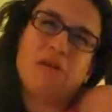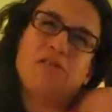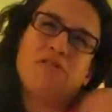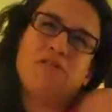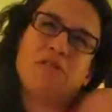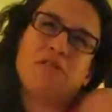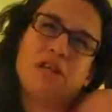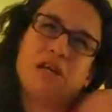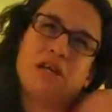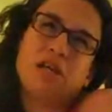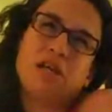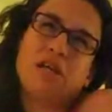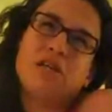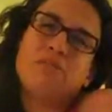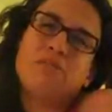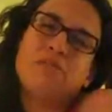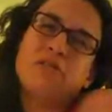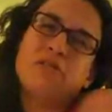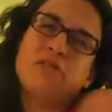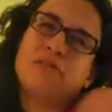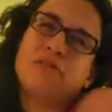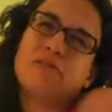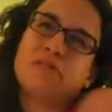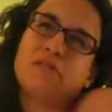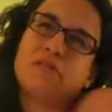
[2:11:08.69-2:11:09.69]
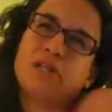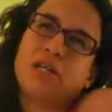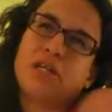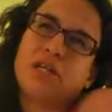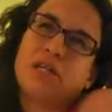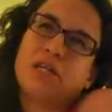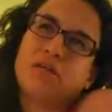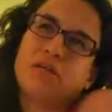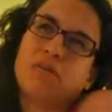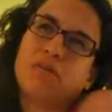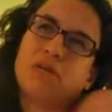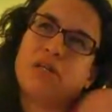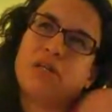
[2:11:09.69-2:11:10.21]
Imagine that, enemies of the
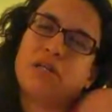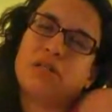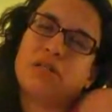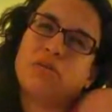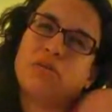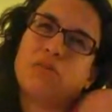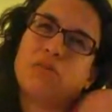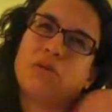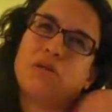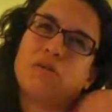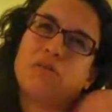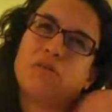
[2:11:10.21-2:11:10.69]
state, and we're like